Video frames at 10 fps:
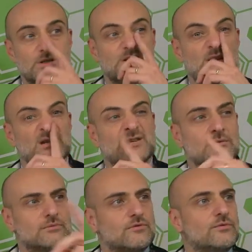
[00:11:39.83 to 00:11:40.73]
So
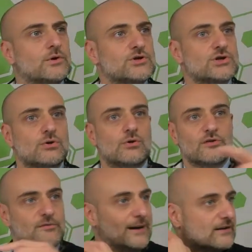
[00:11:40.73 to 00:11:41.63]
if you want to show Order
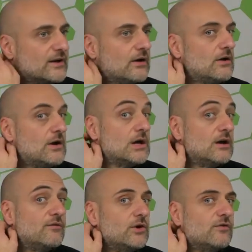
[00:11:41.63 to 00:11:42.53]
of Battle now,
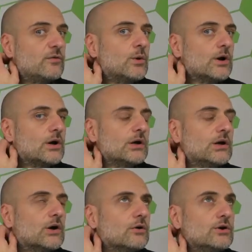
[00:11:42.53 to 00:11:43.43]
if you want to,
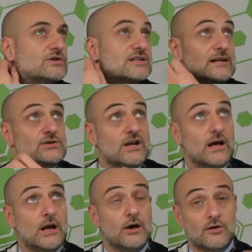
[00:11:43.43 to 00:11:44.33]
you tend to
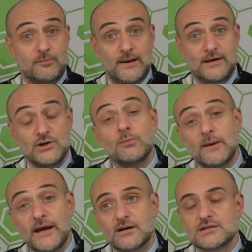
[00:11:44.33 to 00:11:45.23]
get a lot of new
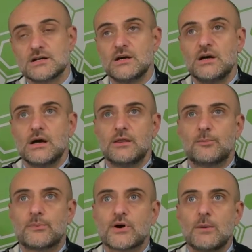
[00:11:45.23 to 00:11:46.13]
players. The
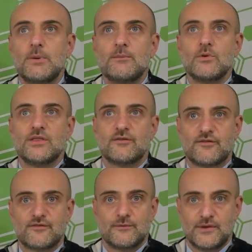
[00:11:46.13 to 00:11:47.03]
problem with
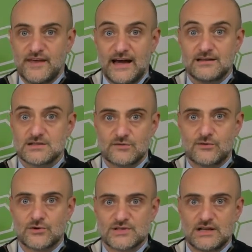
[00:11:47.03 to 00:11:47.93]
that is, of
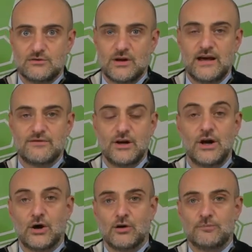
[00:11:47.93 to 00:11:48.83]
course, that you'll have a
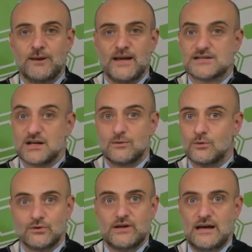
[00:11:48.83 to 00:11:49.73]
lot of players that
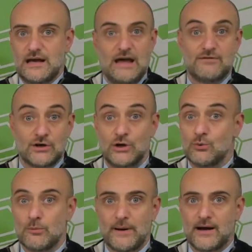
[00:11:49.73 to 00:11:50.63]
won't have a
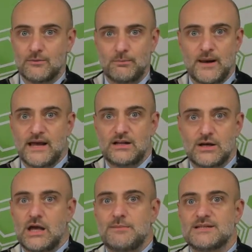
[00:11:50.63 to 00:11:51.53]
clue about playing the
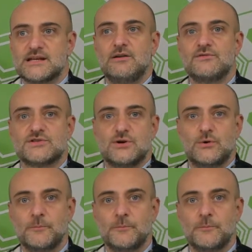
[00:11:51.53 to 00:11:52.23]
game itself. So,